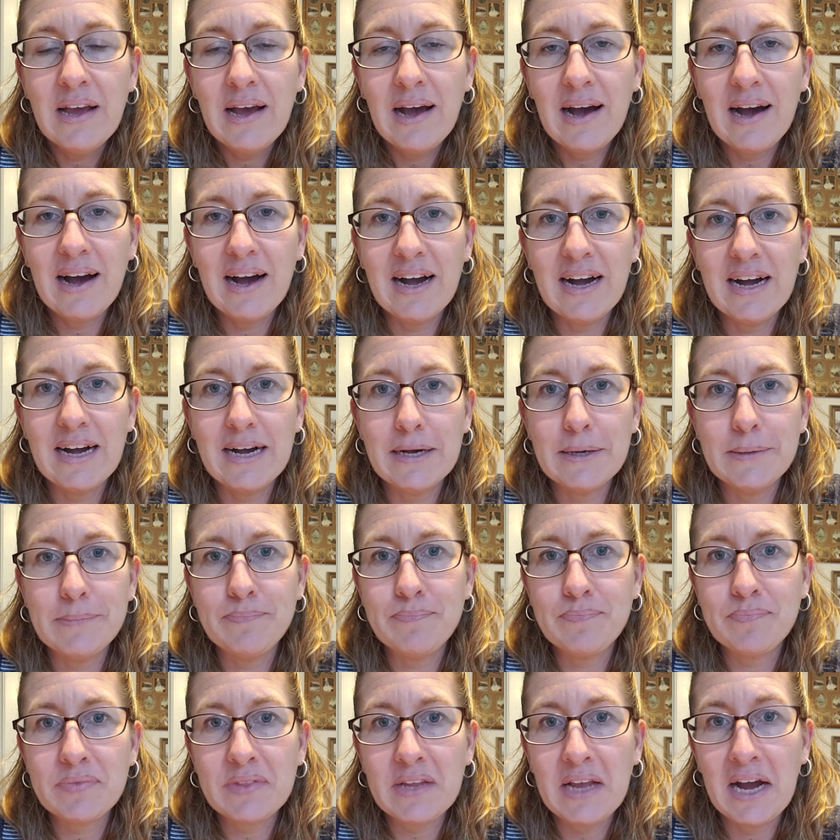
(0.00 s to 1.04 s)

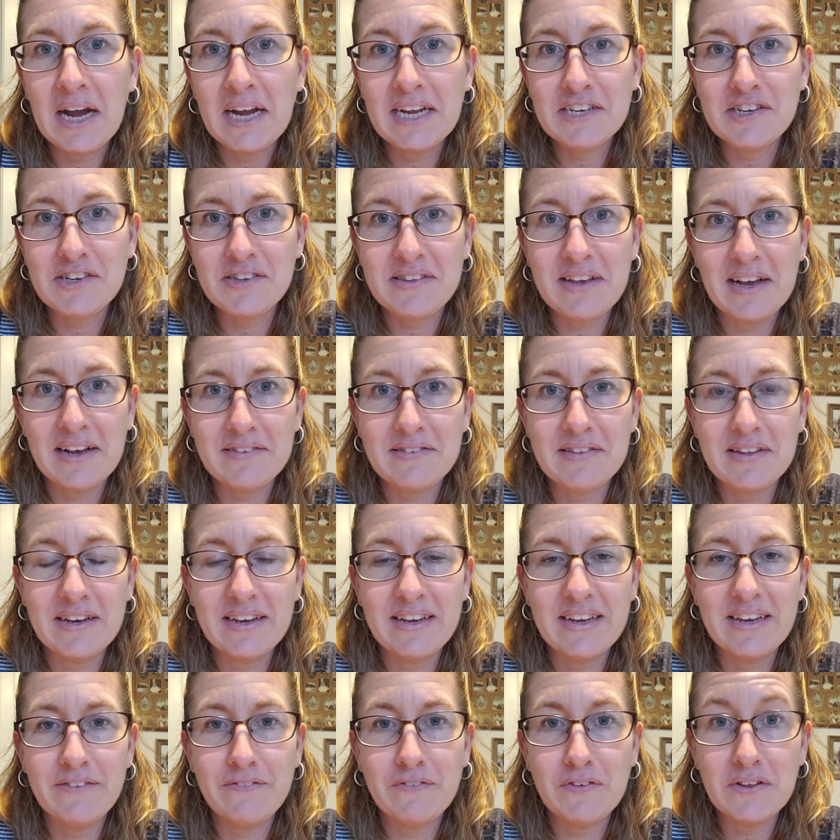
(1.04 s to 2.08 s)
I just ask that
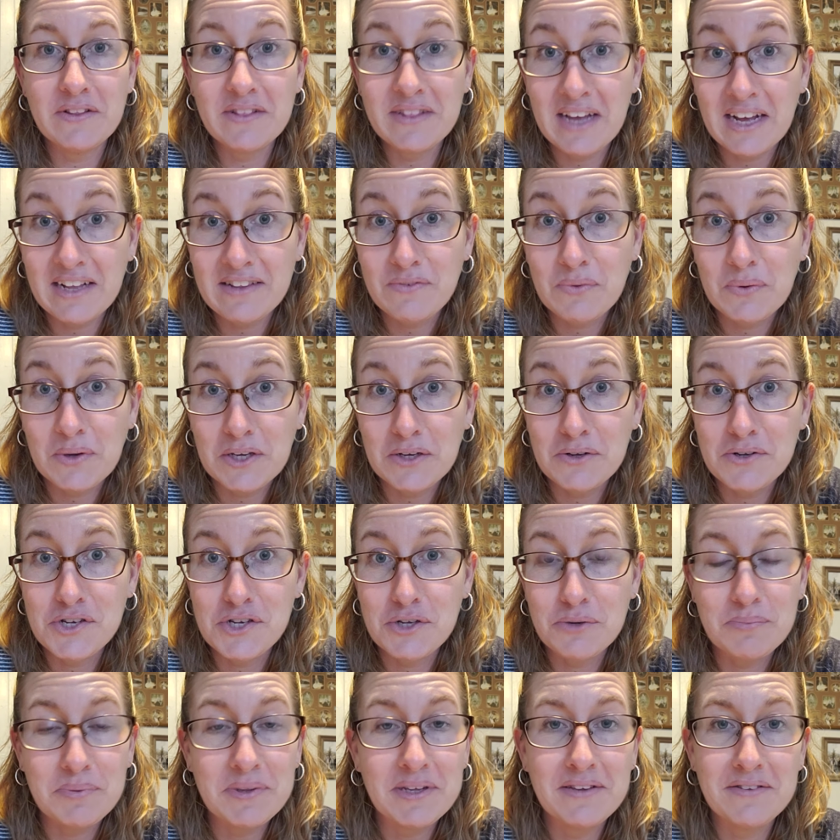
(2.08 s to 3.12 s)
if that's what you
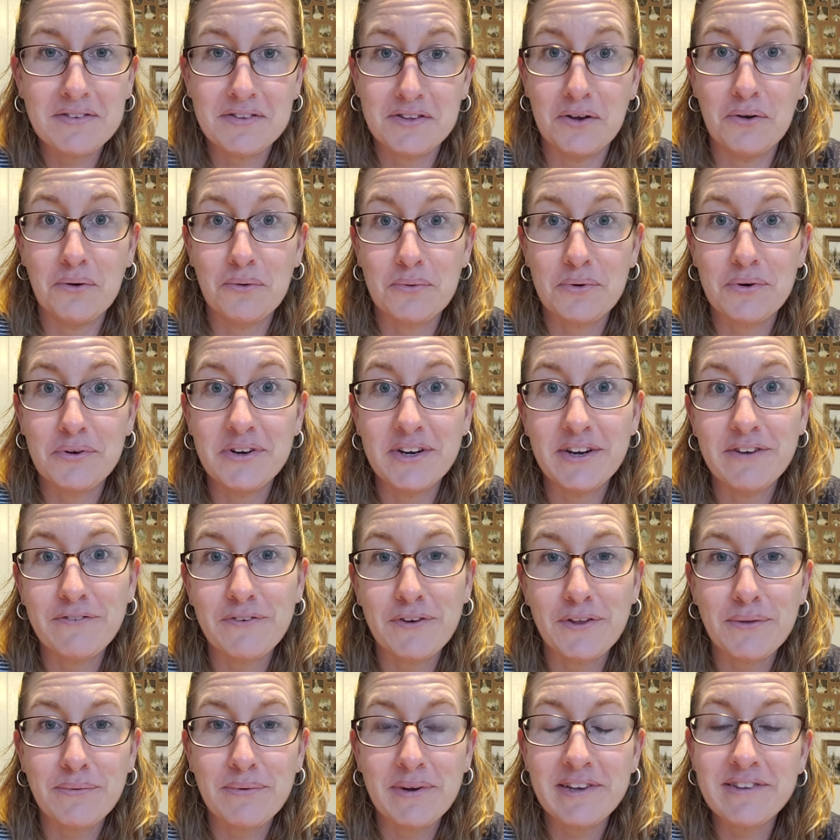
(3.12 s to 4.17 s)
do, please don't ruin it
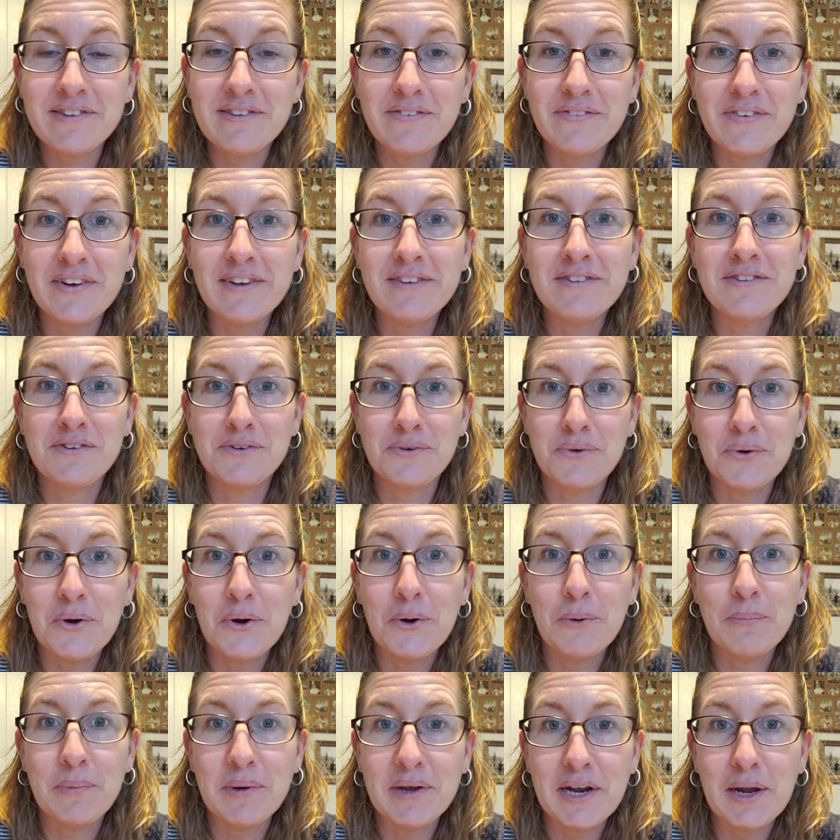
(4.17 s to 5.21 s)
for the rest of us who
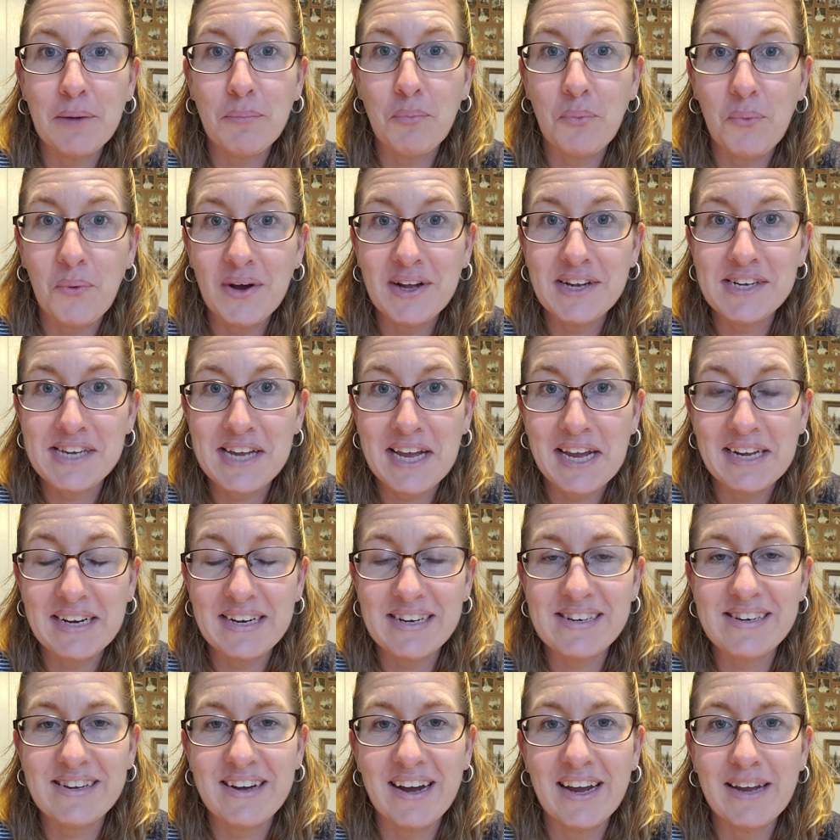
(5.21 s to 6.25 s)
open up one day at a
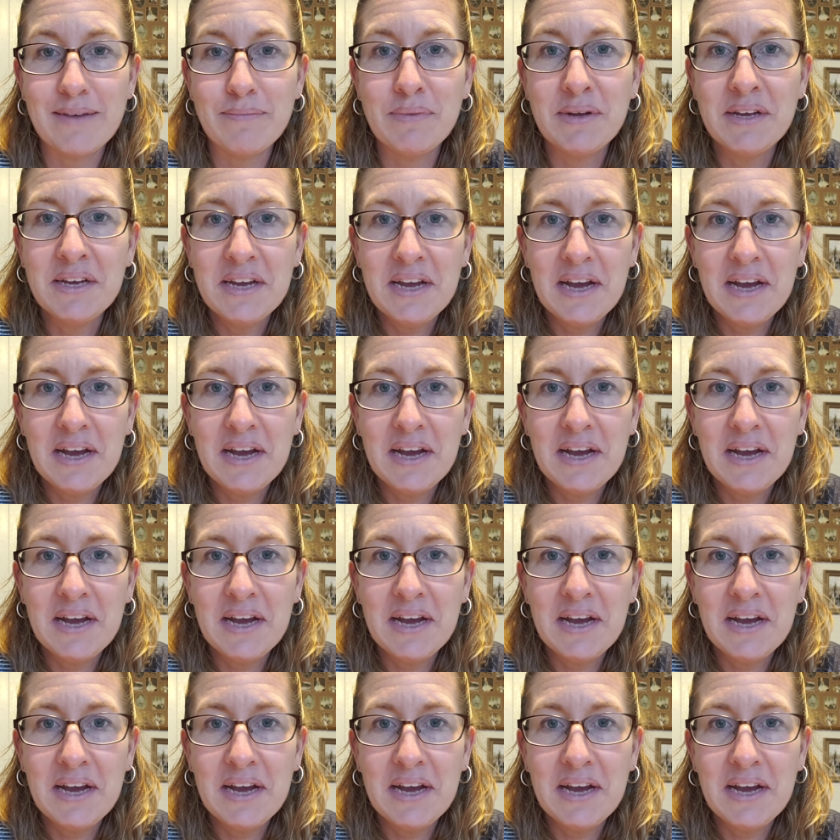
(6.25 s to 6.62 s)
time.